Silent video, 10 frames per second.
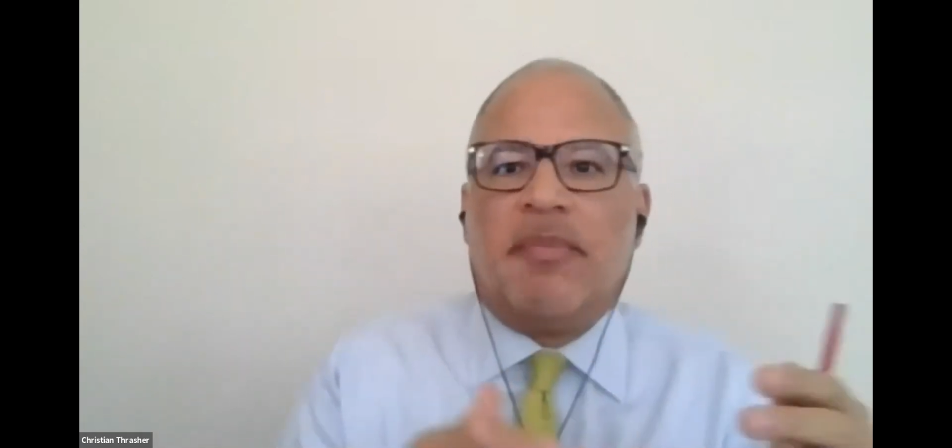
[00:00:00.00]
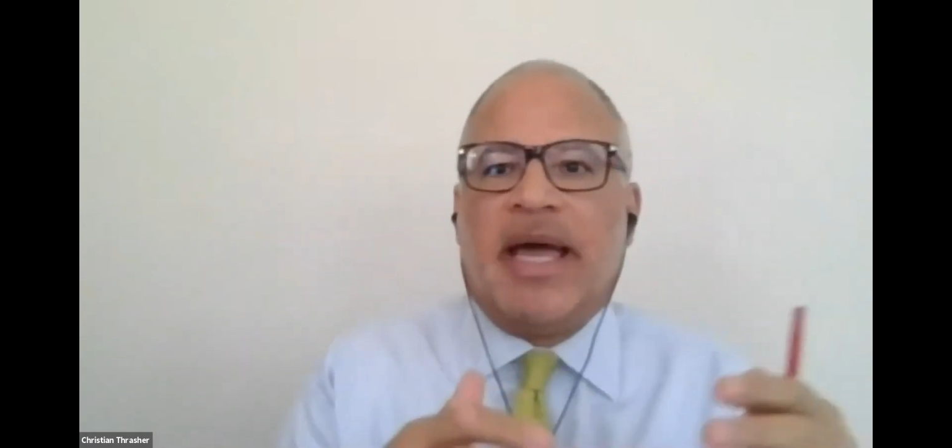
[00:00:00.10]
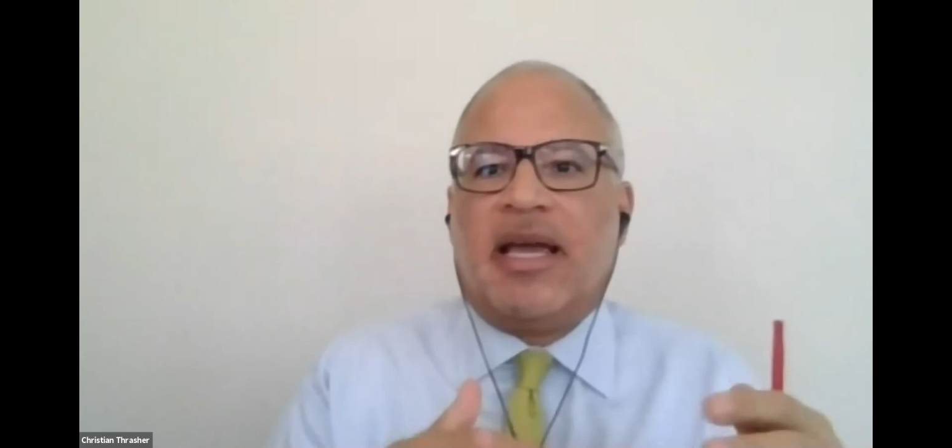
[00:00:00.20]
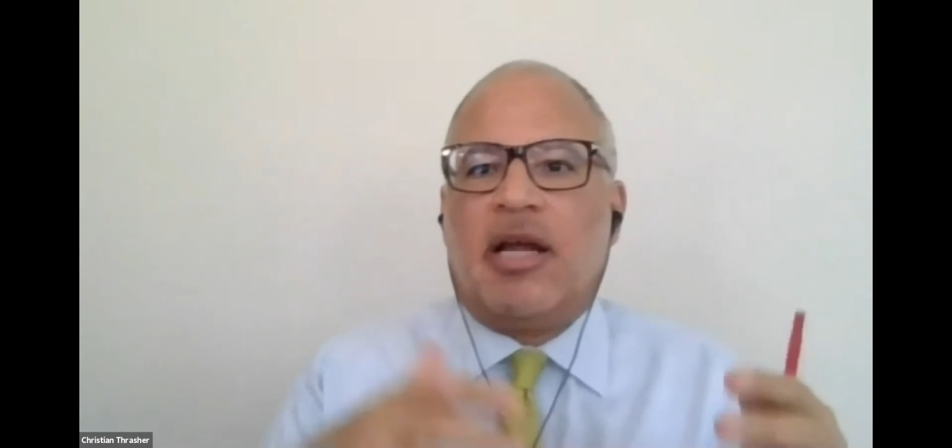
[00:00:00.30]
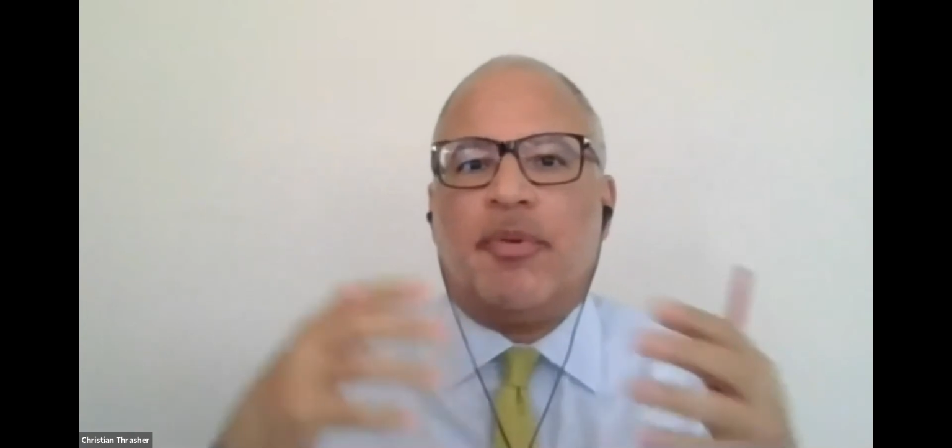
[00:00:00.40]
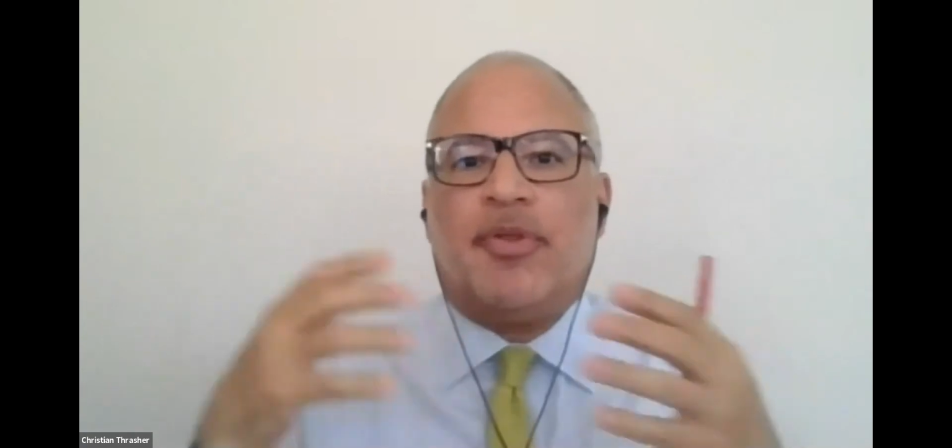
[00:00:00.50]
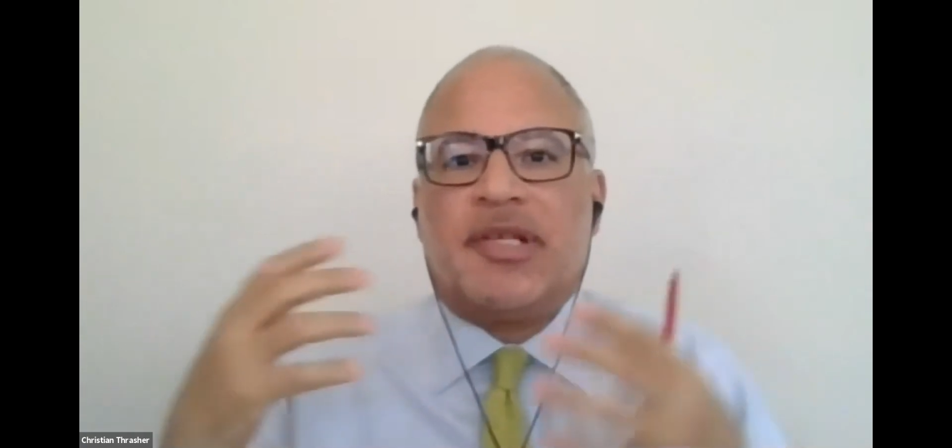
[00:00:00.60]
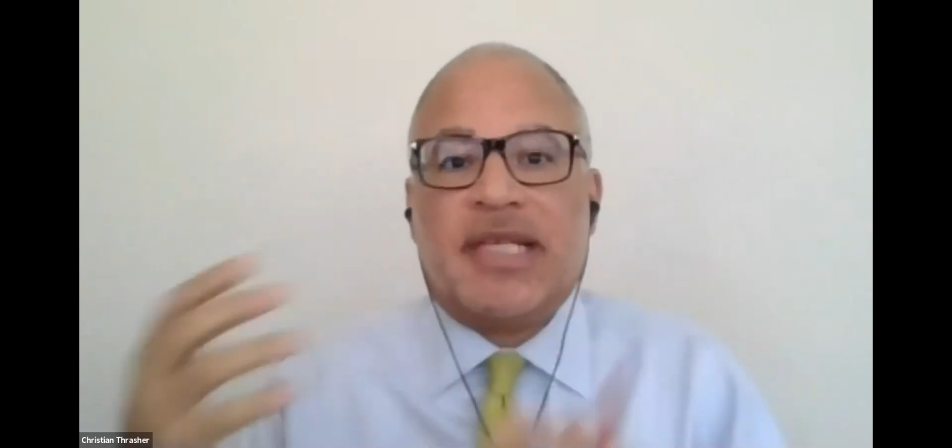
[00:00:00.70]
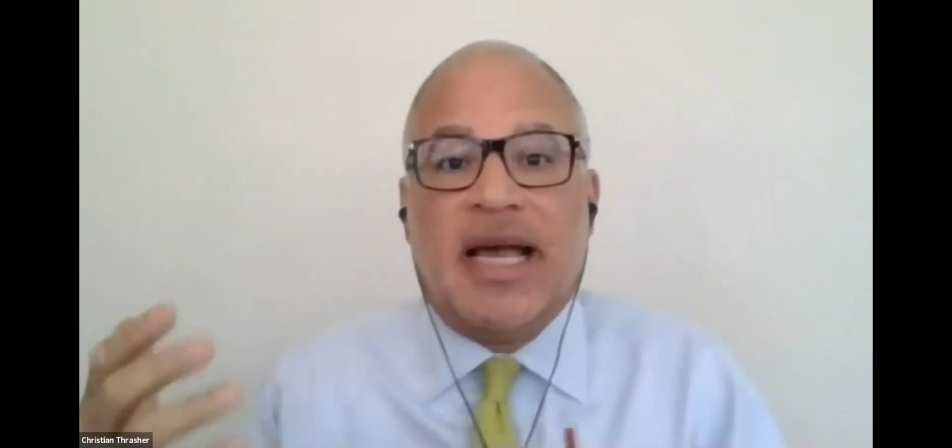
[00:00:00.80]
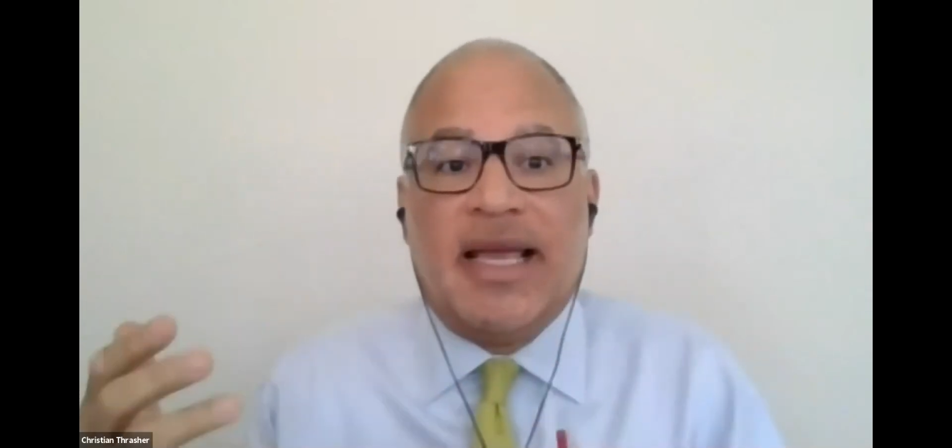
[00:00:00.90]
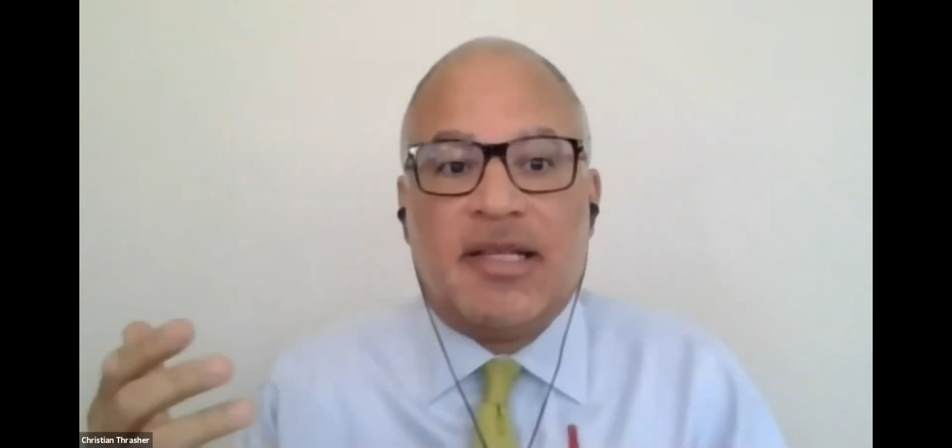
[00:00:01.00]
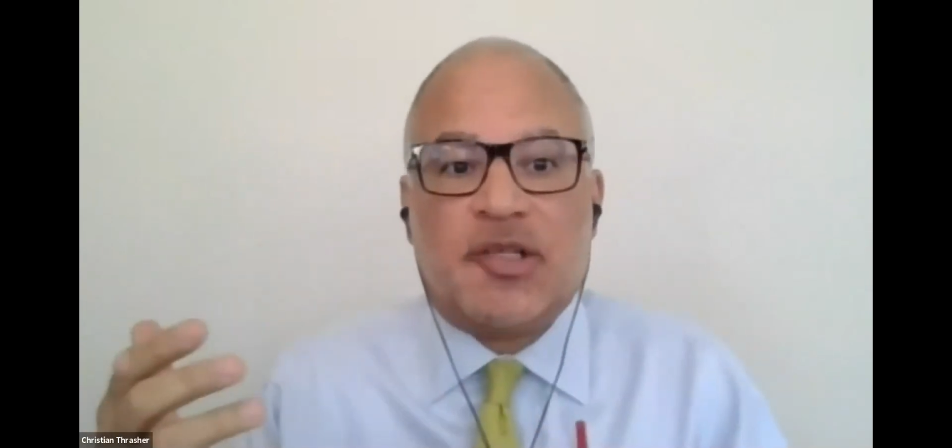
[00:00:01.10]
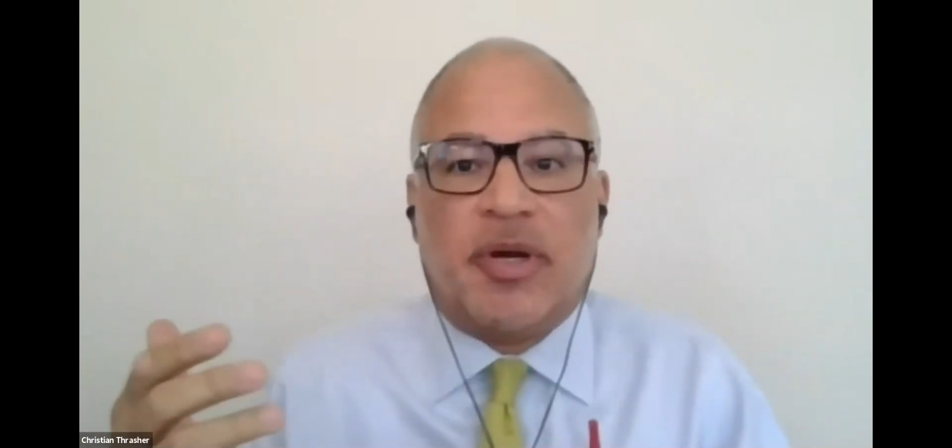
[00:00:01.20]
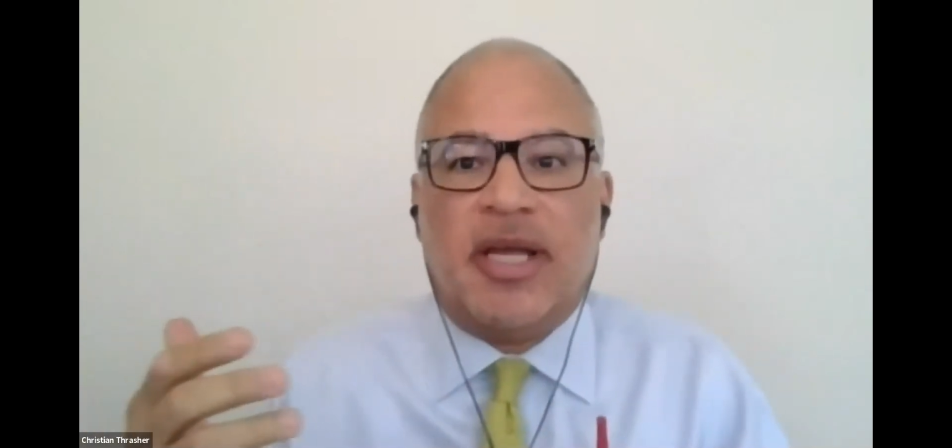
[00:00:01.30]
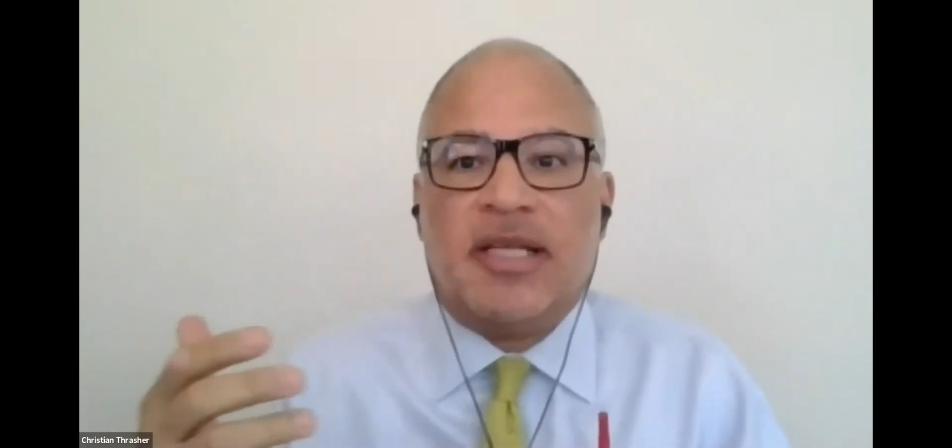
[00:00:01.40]
back it up with the
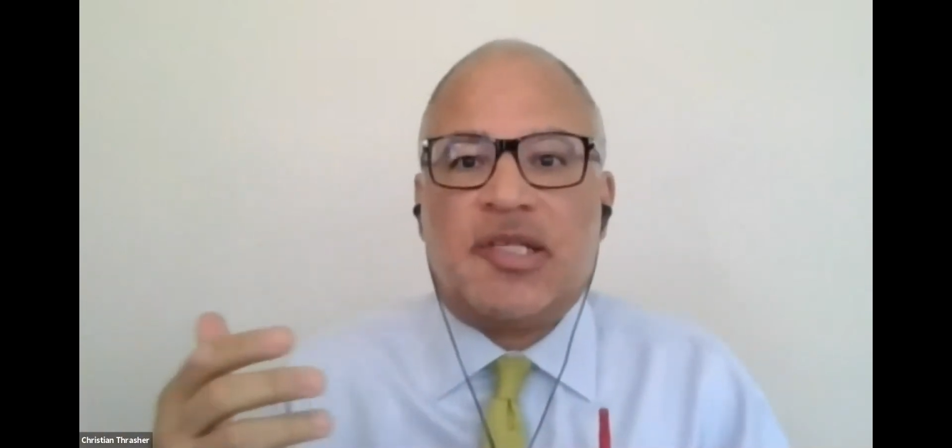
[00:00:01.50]
science, right?